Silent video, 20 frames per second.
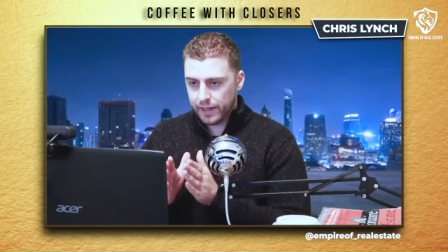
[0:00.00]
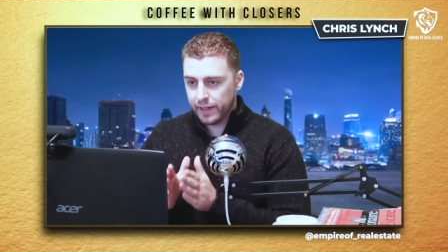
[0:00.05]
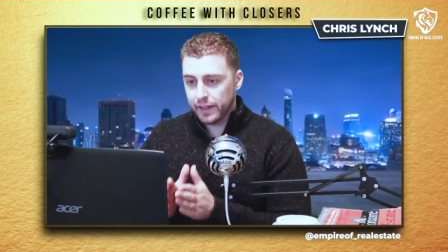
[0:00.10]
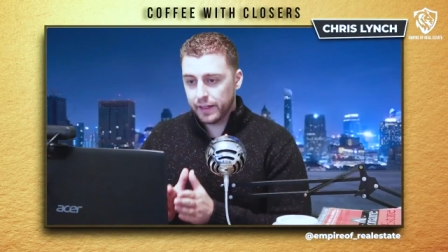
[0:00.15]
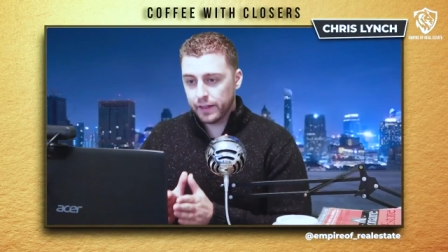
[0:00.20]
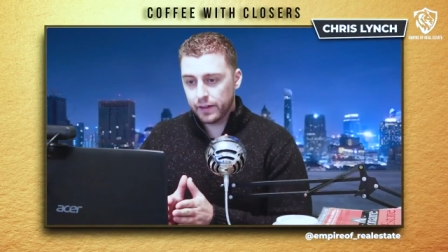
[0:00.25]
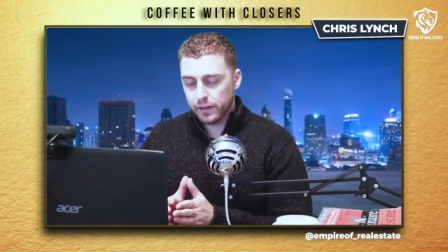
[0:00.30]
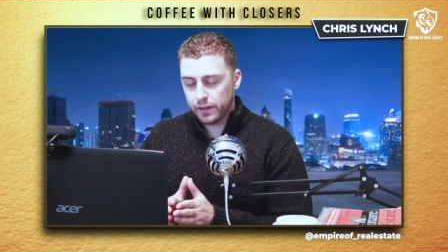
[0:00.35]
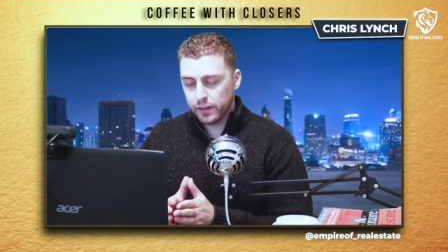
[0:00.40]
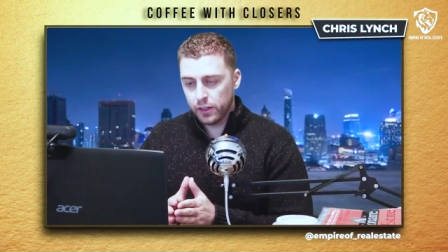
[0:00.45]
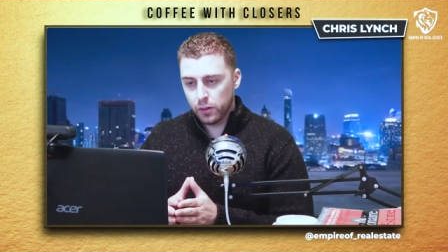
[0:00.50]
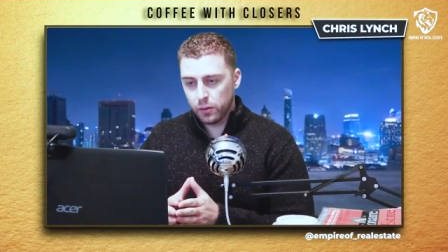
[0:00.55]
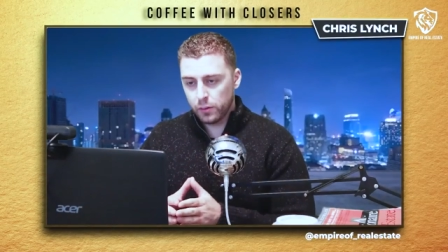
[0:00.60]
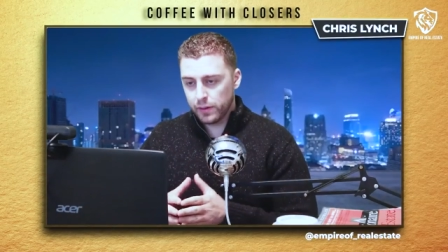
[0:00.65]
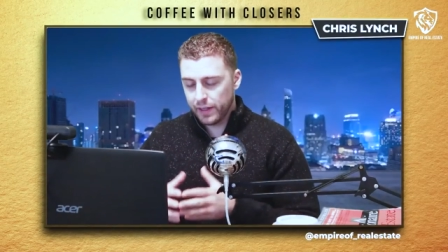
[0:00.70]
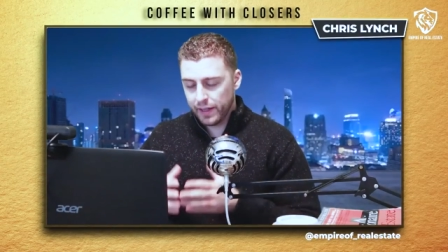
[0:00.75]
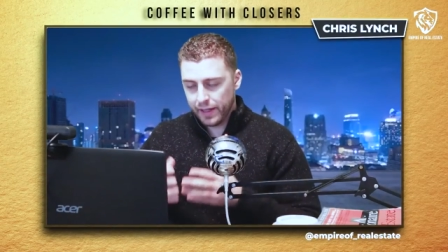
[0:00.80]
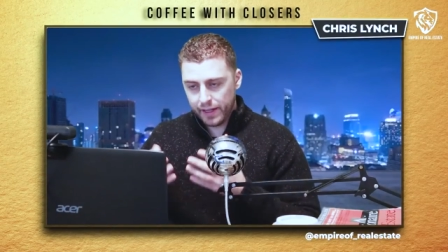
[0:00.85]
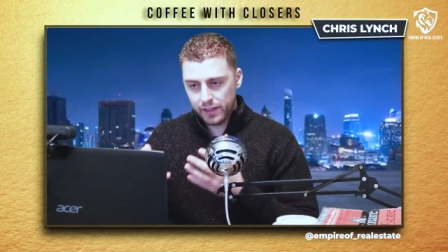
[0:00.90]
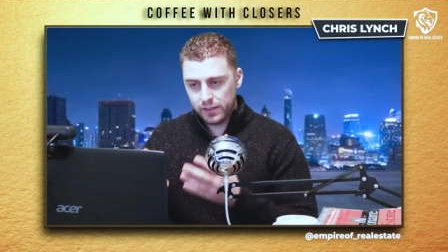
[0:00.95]
getting, you
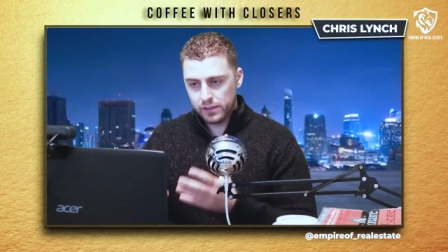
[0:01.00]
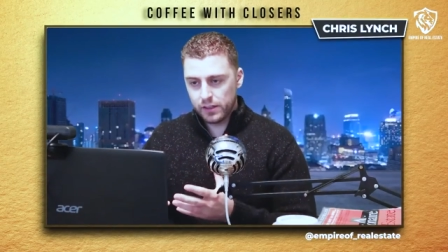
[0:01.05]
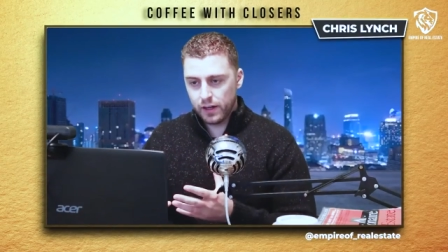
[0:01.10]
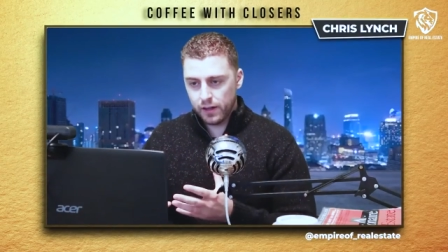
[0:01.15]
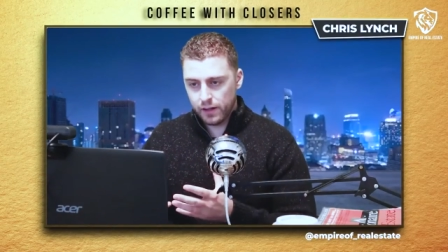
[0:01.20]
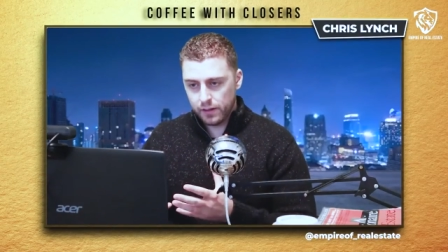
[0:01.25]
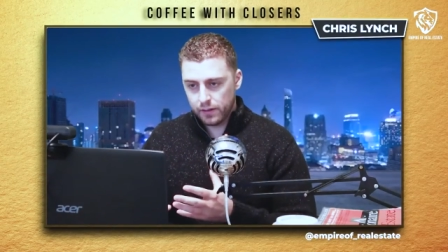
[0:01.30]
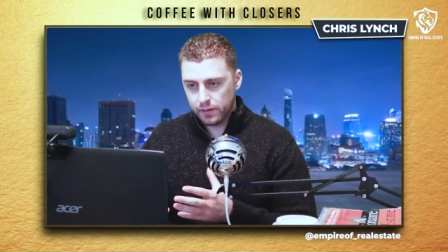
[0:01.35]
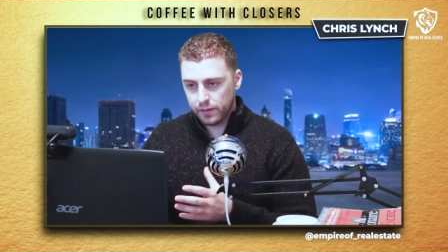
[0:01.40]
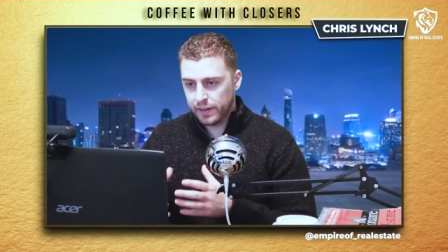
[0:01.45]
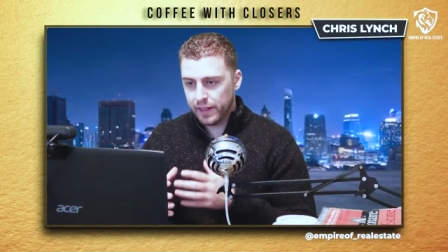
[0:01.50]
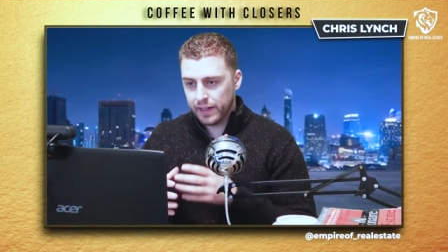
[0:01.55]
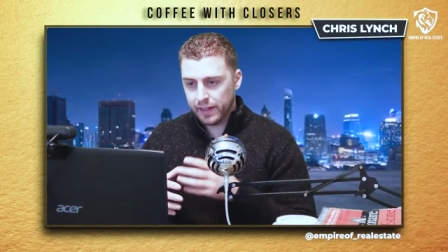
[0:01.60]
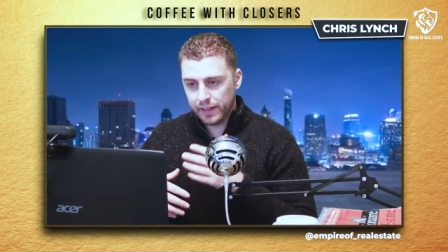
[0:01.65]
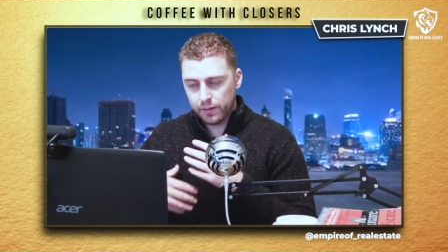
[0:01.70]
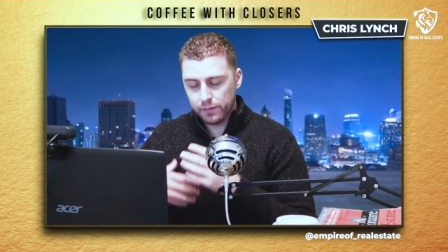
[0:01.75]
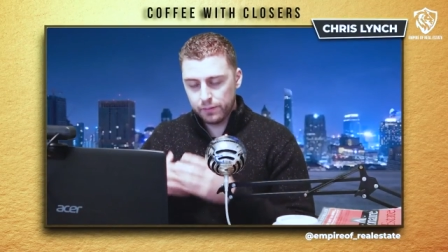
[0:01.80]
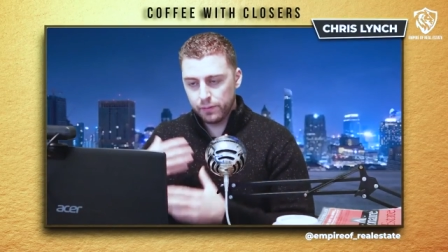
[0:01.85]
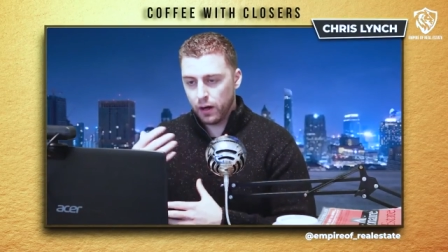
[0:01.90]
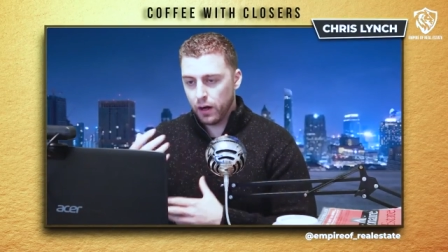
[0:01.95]
know, the hands-on,
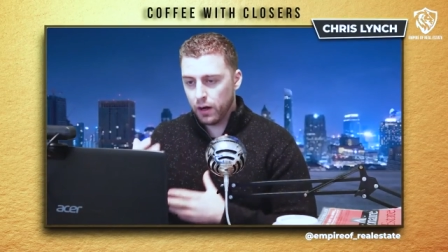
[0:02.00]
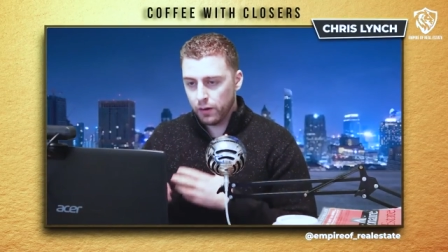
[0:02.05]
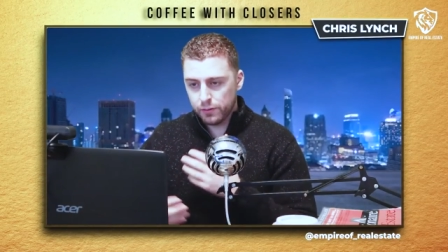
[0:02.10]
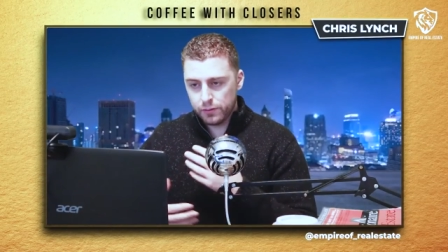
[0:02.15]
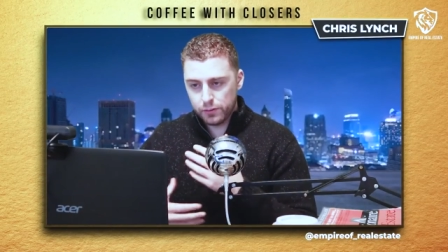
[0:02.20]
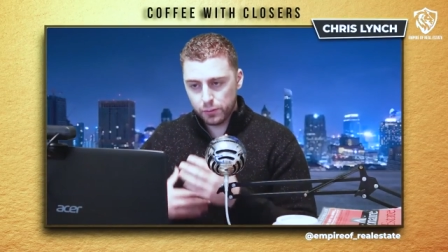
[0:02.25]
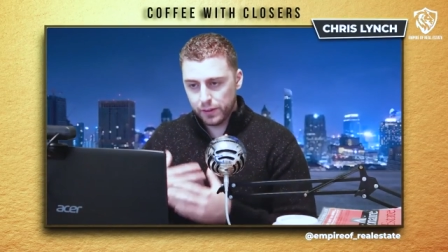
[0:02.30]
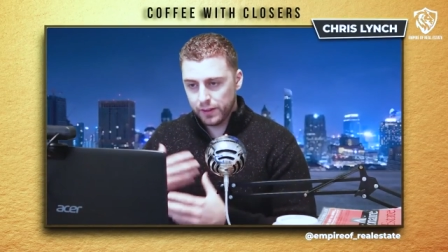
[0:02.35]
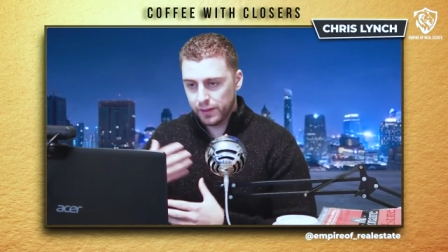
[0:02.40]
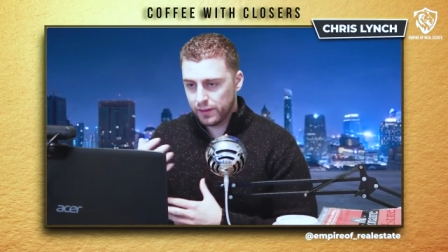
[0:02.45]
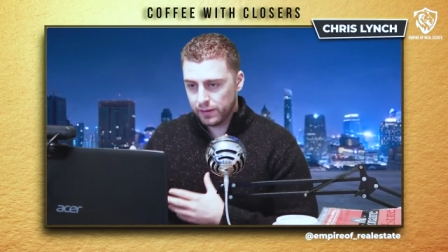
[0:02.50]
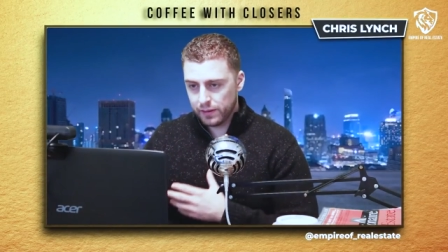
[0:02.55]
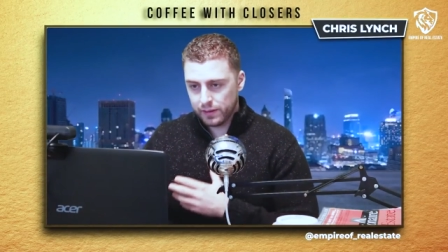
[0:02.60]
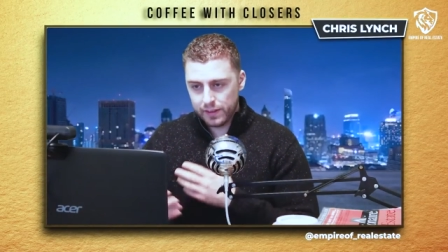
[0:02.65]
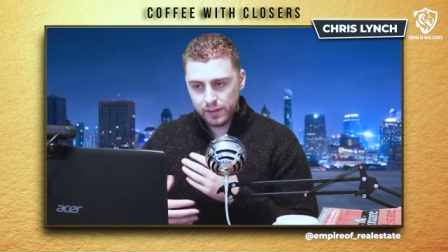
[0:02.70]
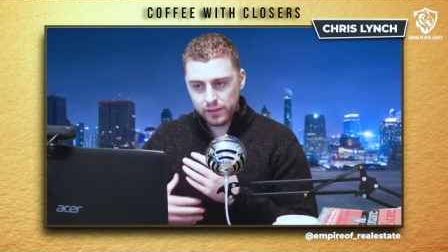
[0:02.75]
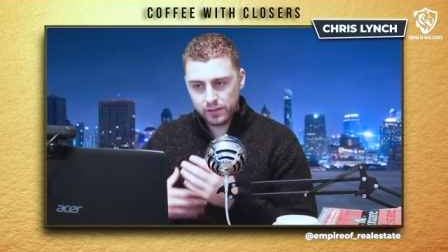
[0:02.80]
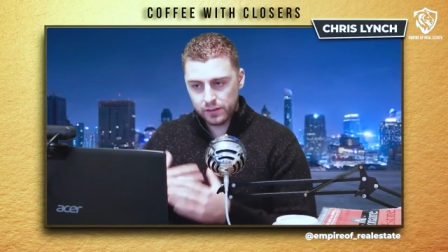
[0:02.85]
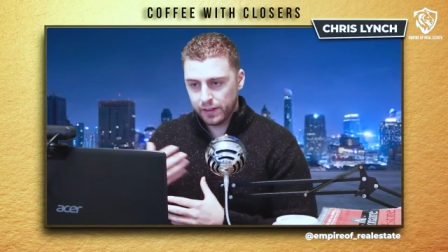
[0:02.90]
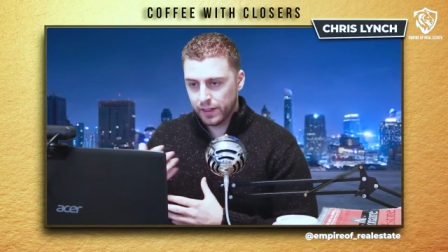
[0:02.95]
getting involved
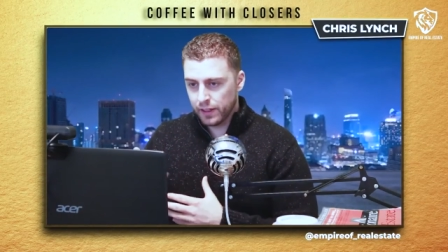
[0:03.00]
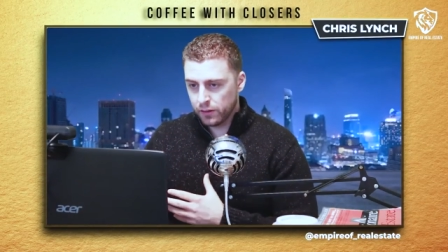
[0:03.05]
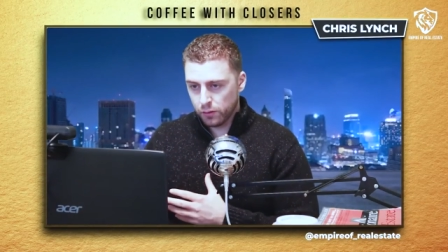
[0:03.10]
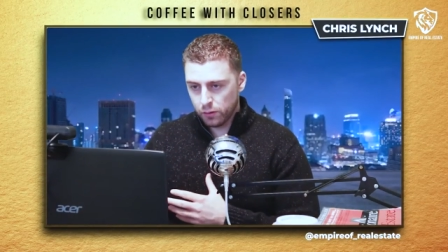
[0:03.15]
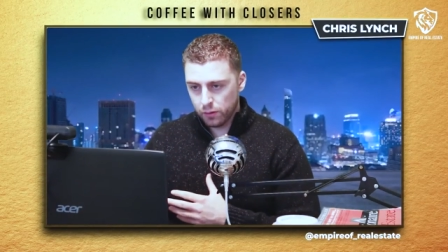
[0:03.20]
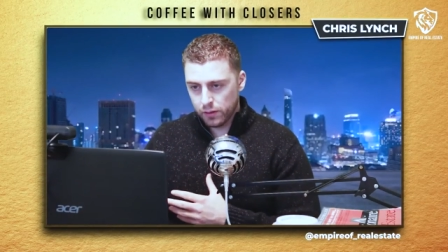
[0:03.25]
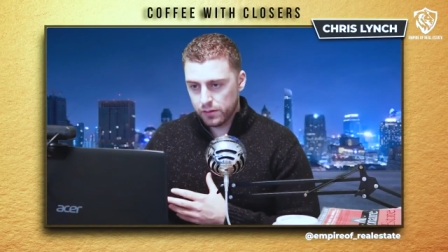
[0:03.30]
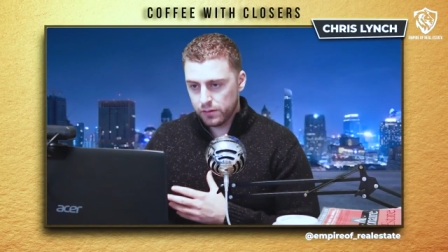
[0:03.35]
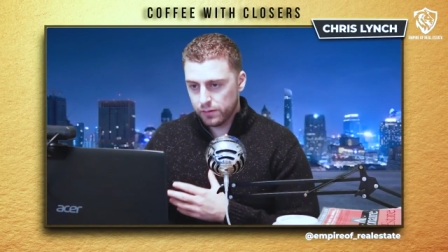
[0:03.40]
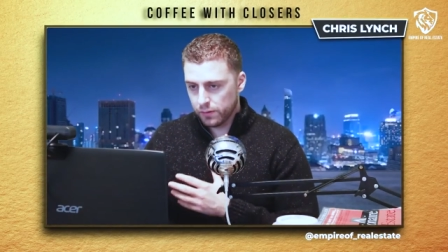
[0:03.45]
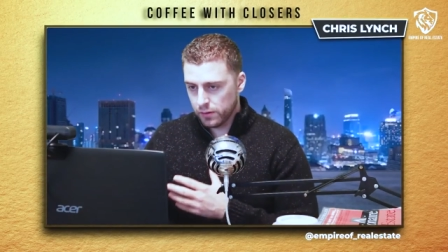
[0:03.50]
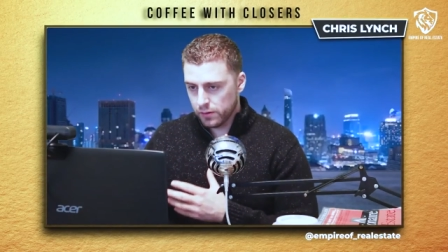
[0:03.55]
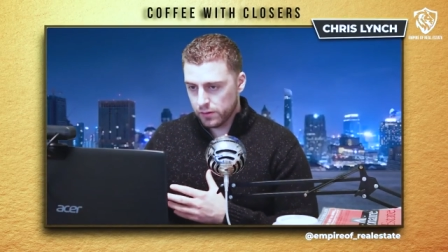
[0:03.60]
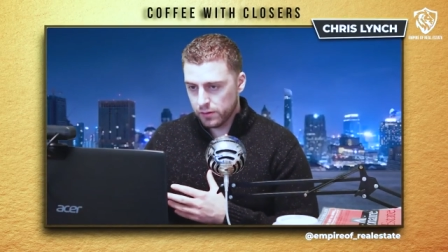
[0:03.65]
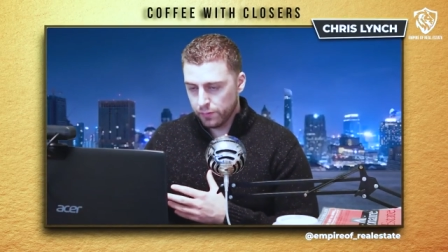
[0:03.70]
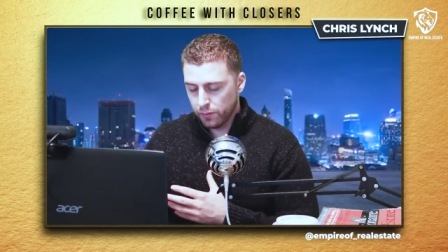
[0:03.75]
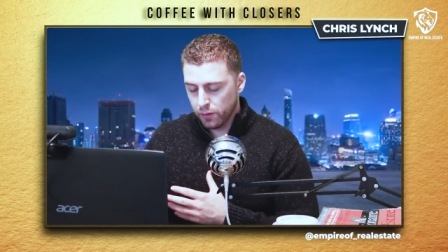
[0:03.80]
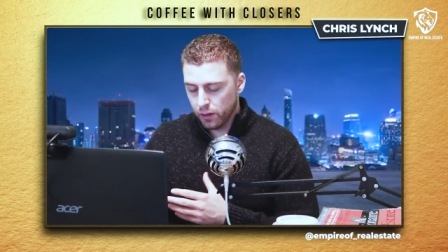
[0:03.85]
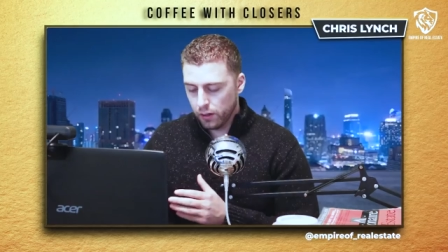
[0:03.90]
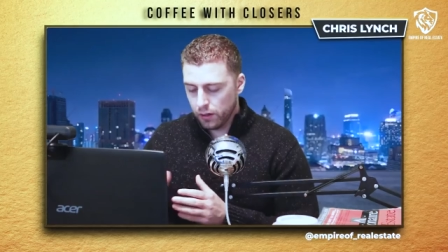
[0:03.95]
with these landlords,
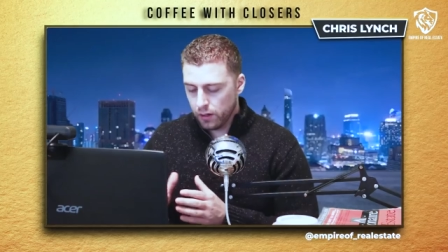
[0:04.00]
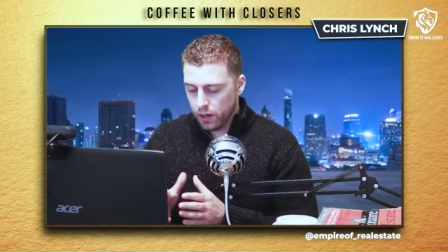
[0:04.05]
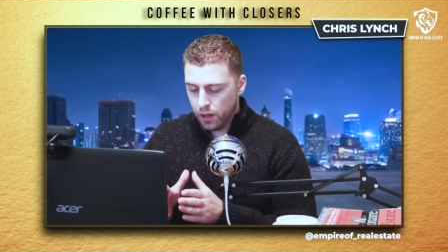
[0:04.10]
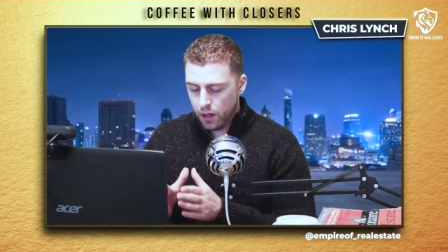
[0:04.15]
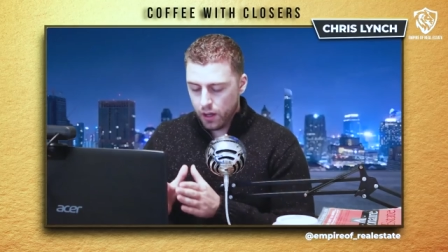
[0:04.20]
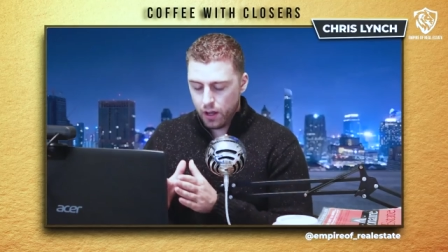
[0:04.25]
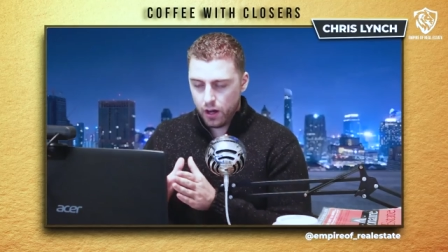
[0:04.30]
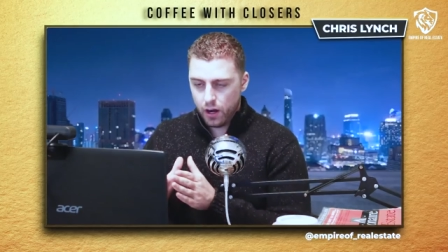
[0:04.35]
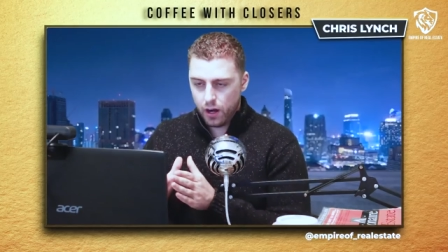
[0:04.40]
first of all,